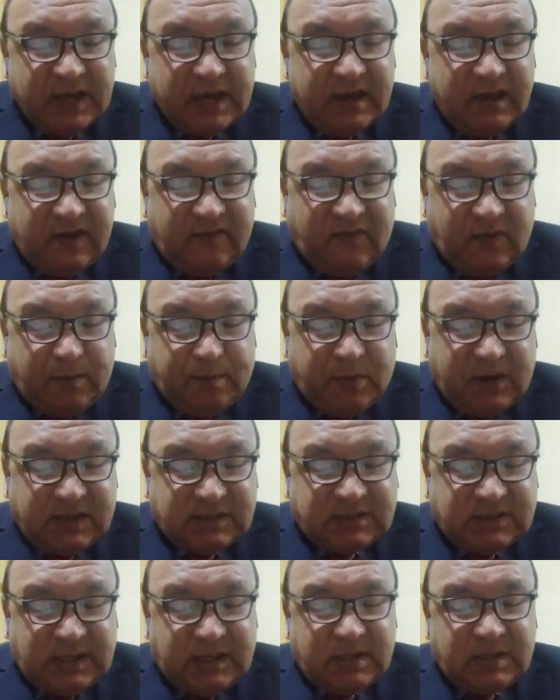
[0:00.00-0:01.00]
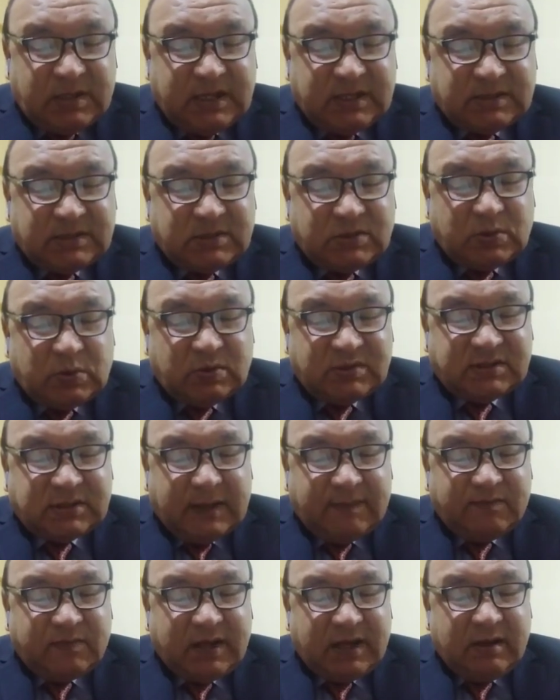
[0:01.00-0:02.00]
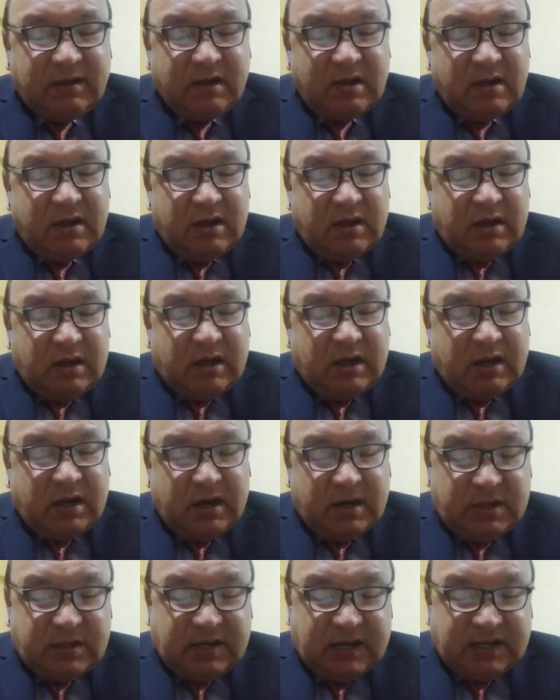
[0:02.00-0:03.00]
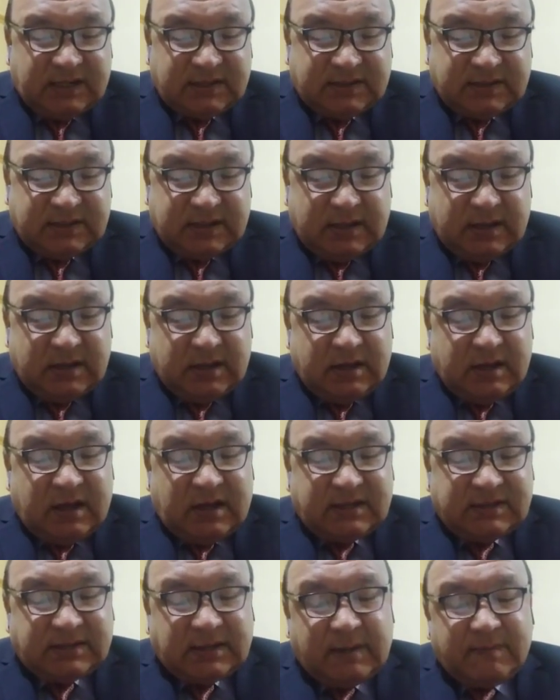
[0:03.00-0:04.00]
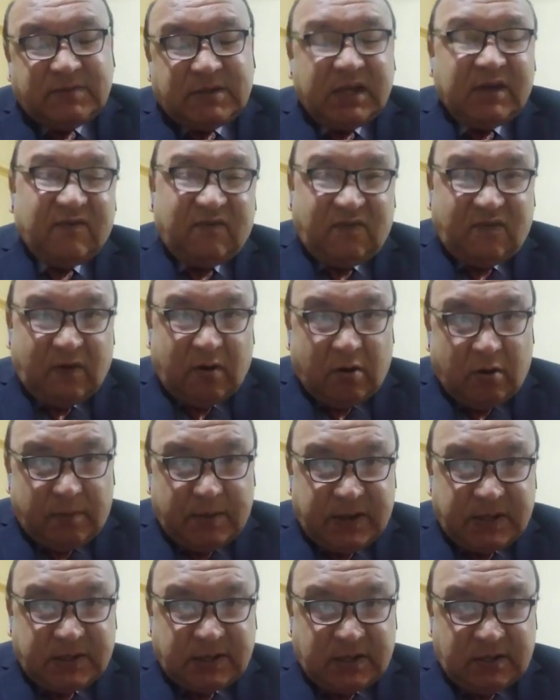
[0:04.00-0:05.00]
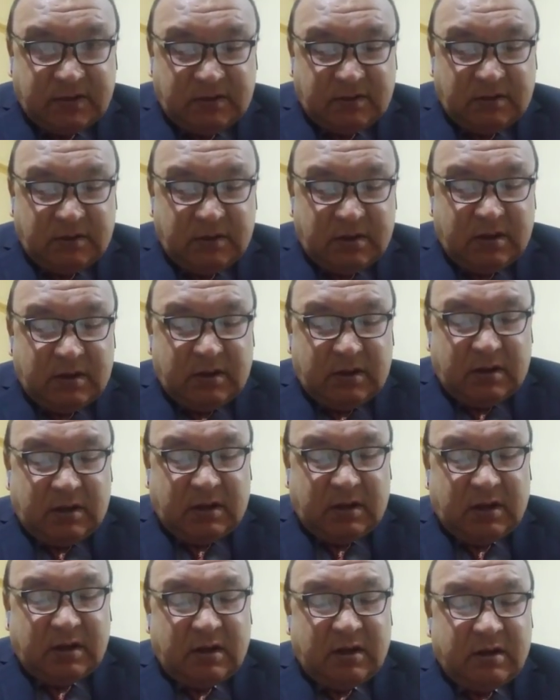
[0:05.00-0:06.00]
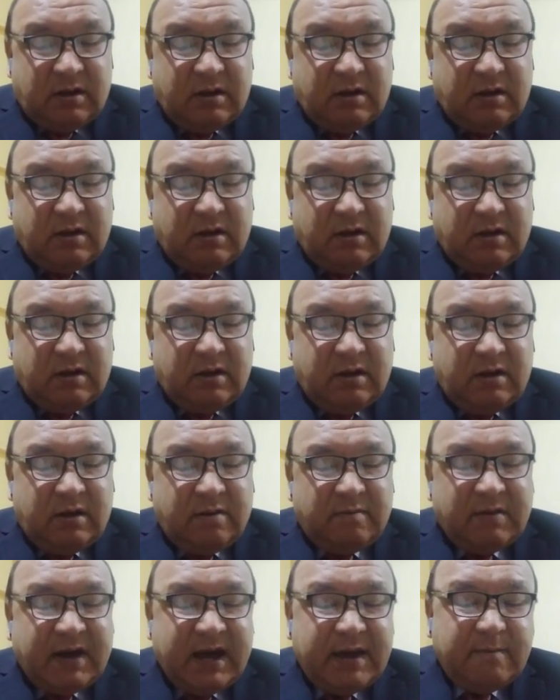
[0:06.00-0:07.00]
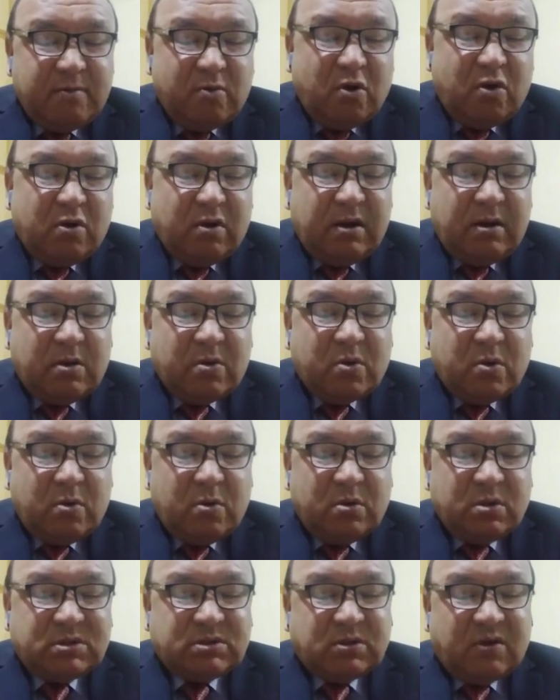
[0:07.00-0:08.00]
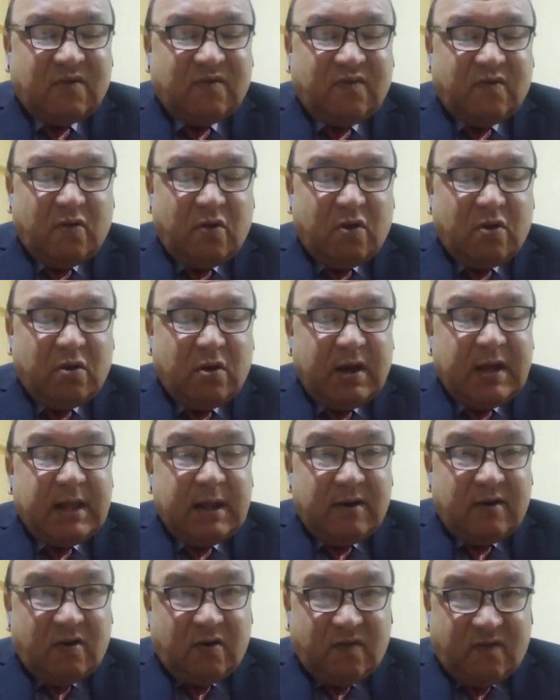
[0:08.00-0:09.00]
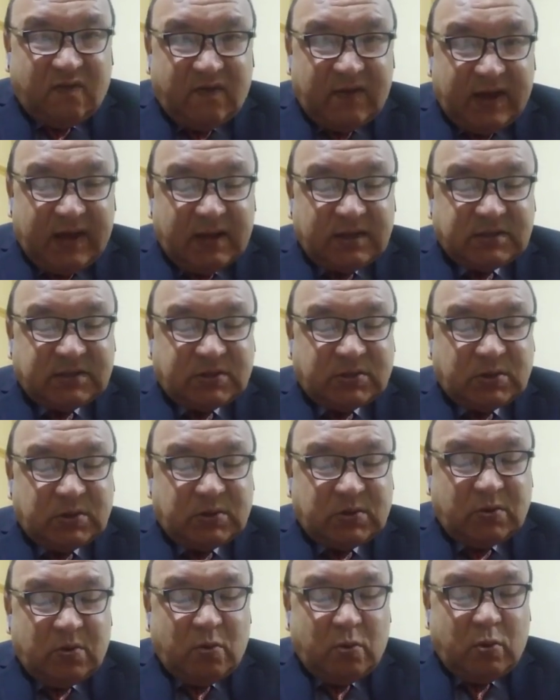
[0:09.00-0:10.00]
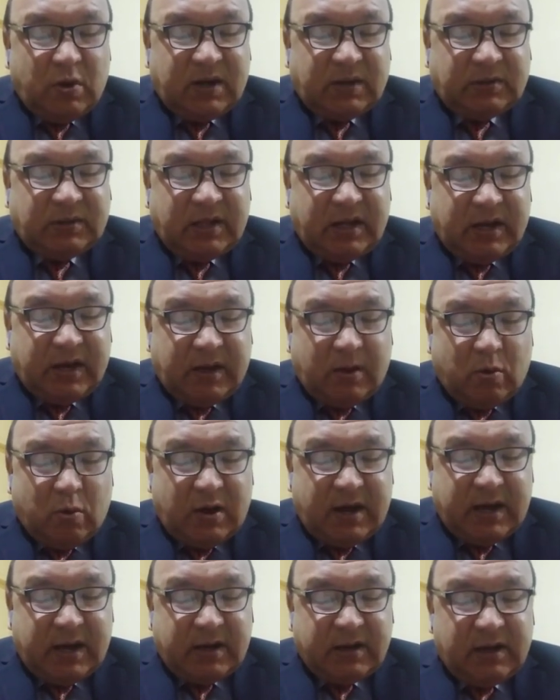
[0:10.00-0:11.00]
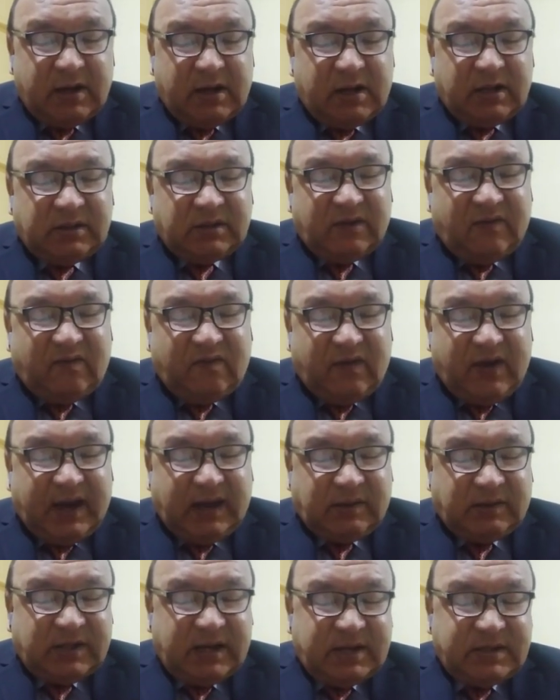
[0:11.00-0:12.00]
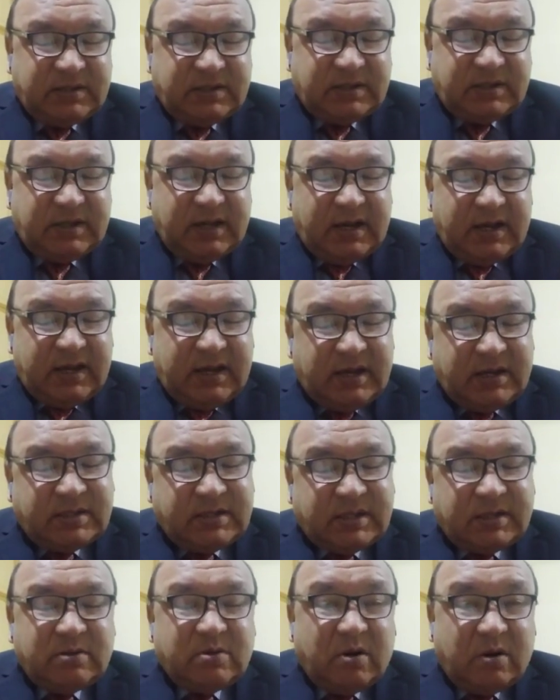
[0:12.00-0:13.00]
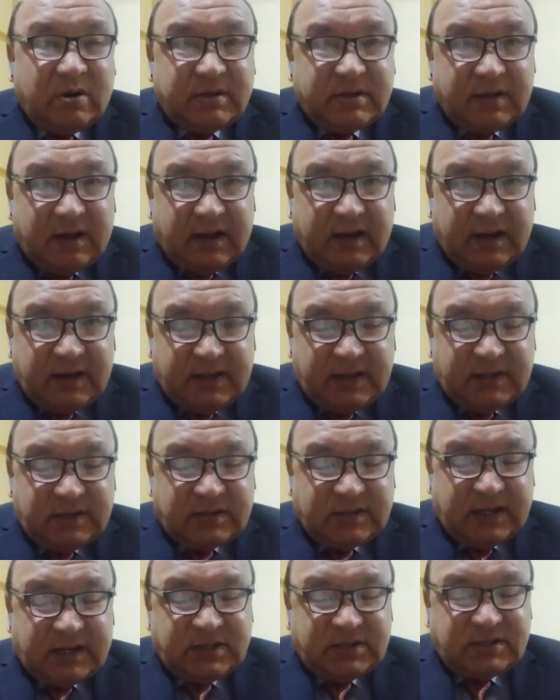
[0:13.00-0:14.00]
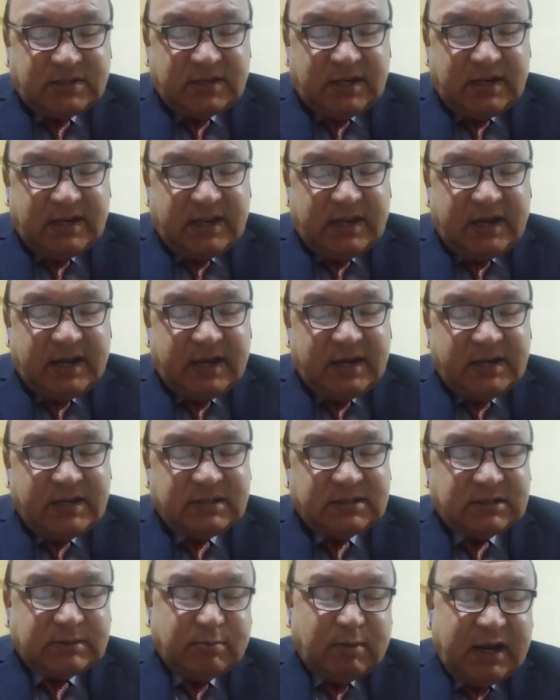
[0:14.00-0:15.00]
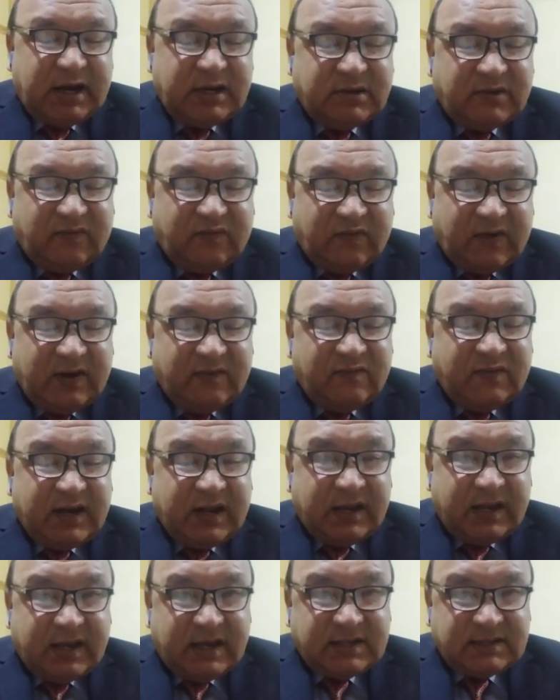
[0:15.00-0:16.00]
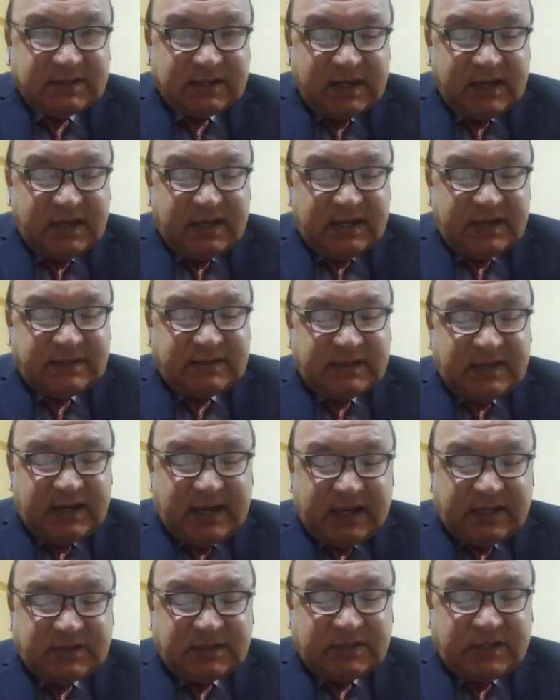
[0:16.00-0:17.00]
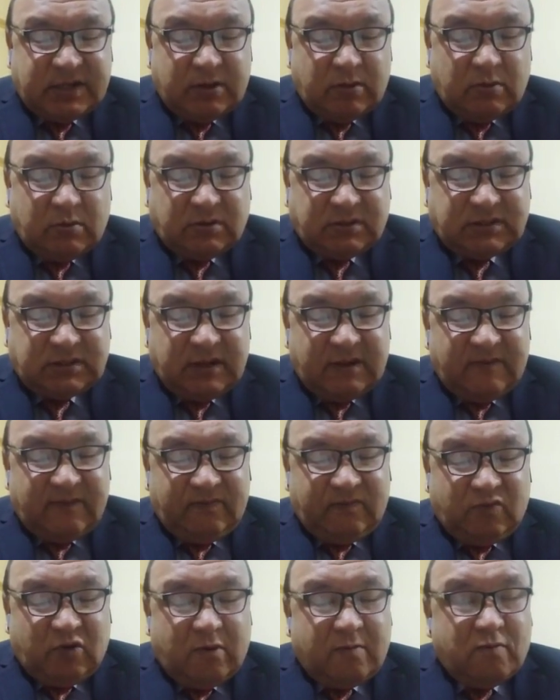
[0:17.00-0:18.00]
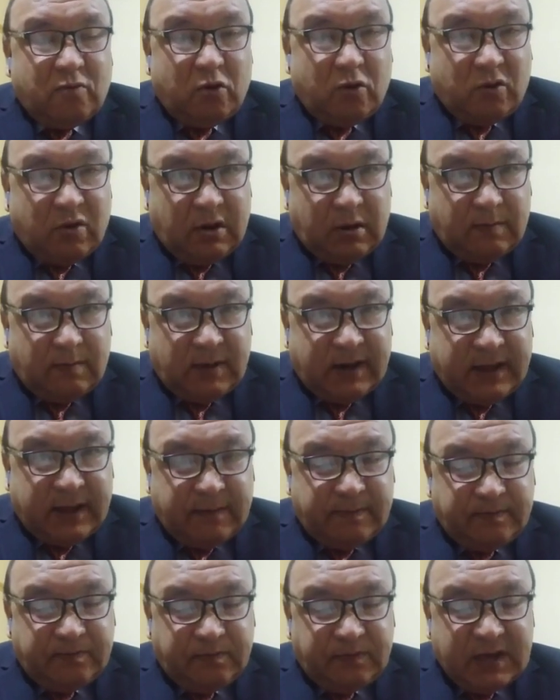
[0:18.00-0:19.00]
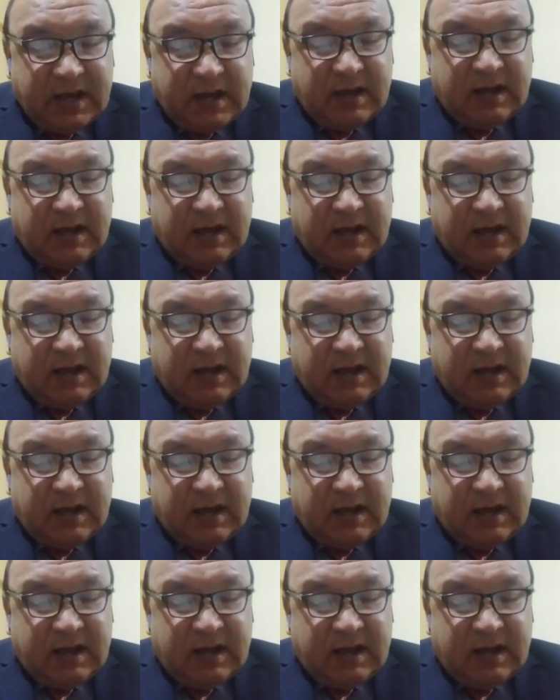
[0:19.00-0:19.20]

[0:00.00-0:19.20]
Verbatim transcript: If a person does do something, uh, does uh, something forbidden, uh, my moral rules or for or fails to do what they require the fact that he did not unintentionally and in spite of every case is an excuse from moral blame.